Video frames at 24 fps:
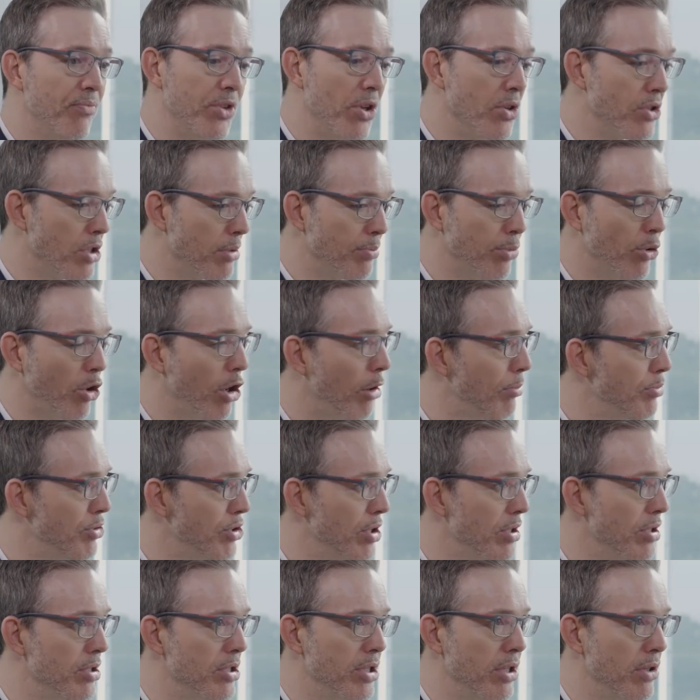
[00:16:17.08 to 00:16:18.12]
using put
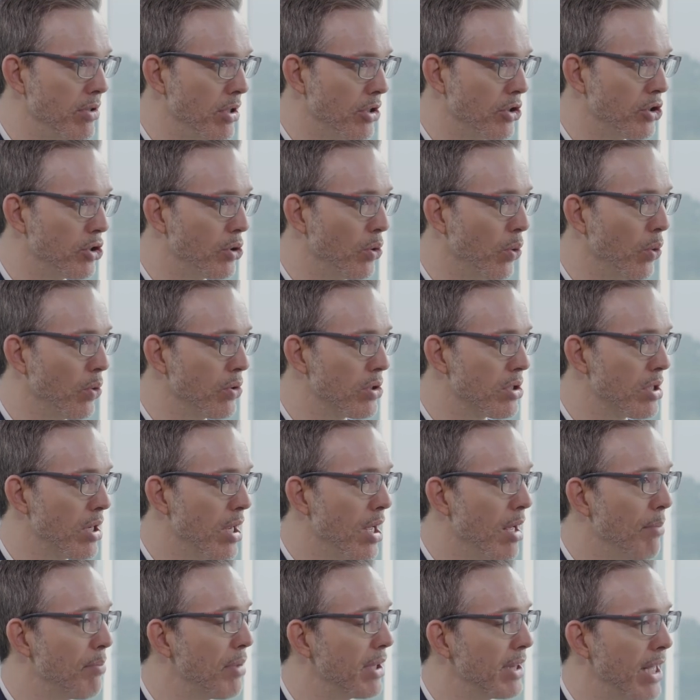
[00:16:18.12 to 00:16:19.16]
options, using shorts,
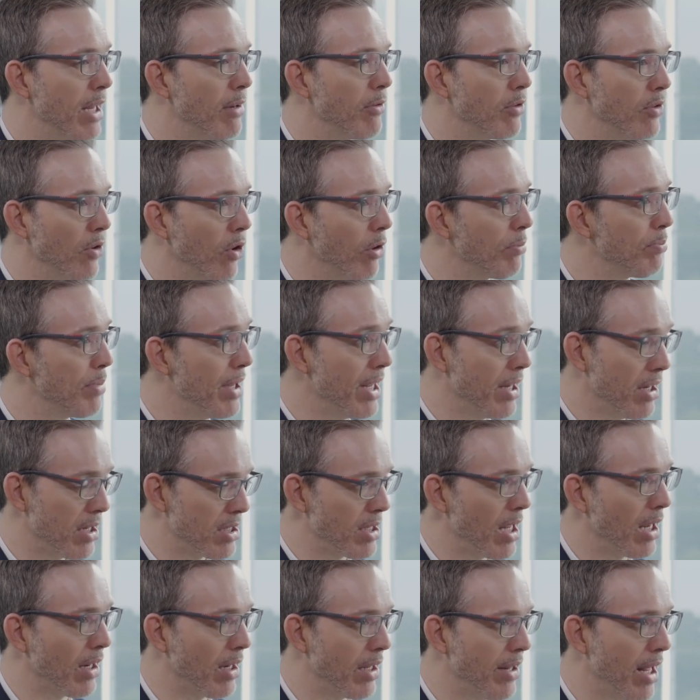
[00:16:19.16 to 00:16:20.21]
but not being
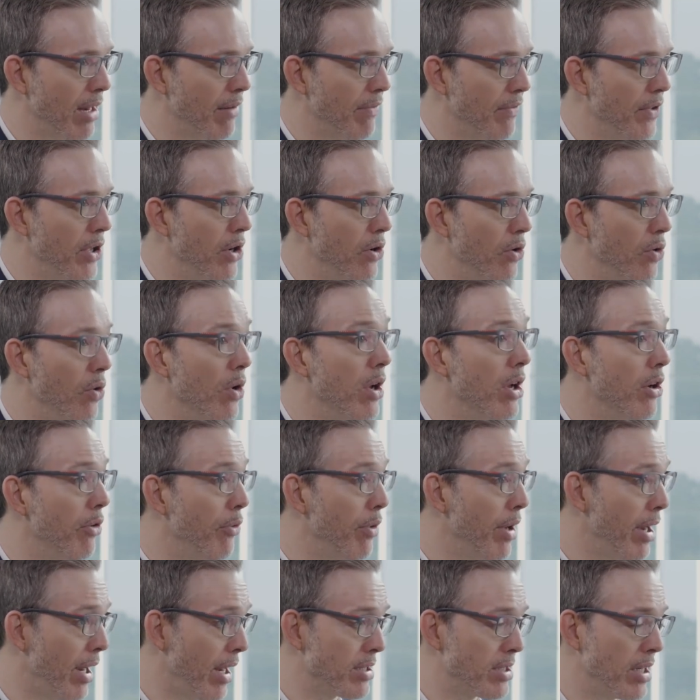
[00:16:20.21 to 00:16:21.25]
stuck in that view,
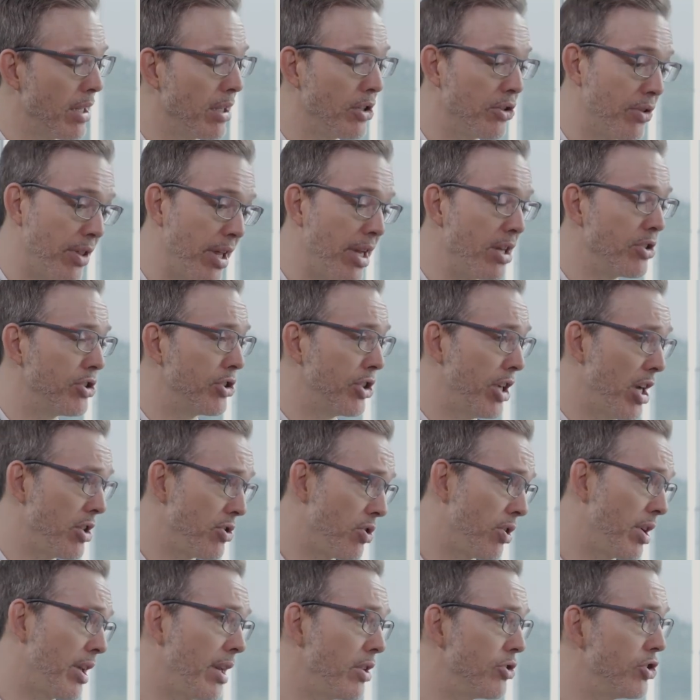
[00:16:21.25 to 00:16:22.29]
realizing that their shares
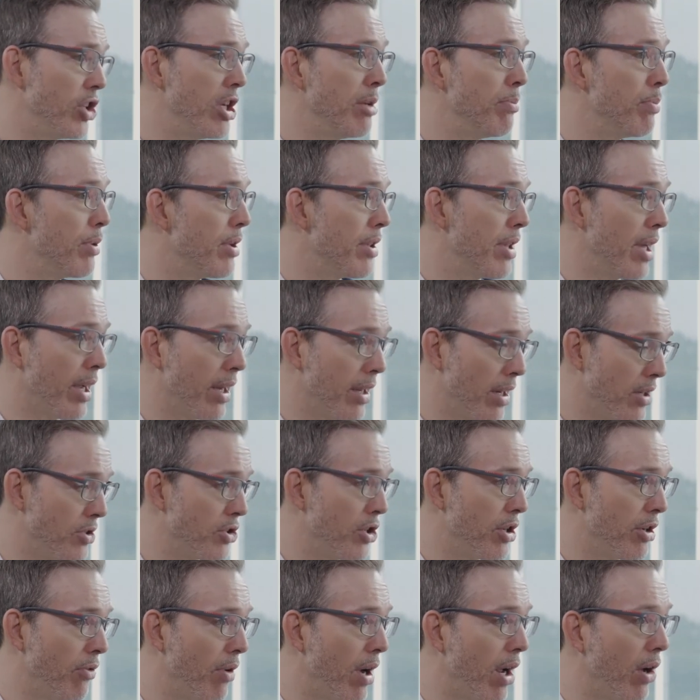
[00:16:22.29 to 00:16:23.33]
are getting cheaper, they're going to
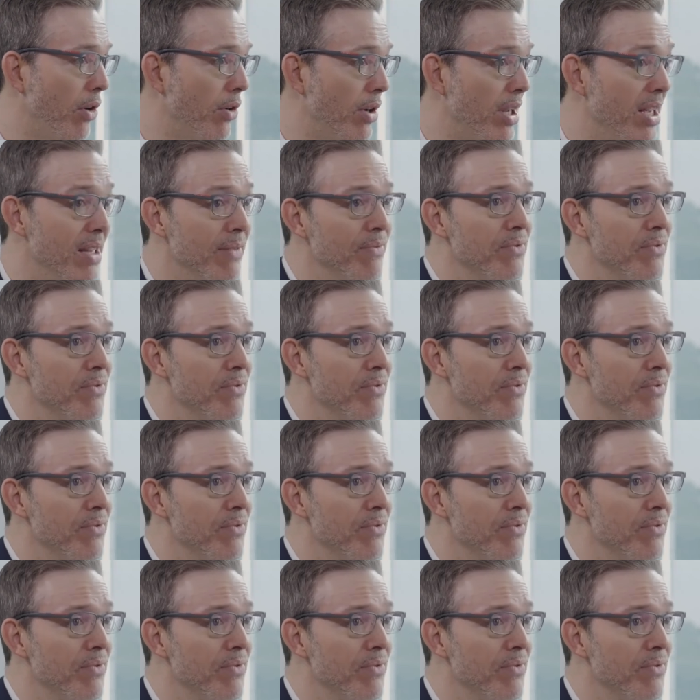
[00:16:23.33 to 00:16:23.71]
turn around.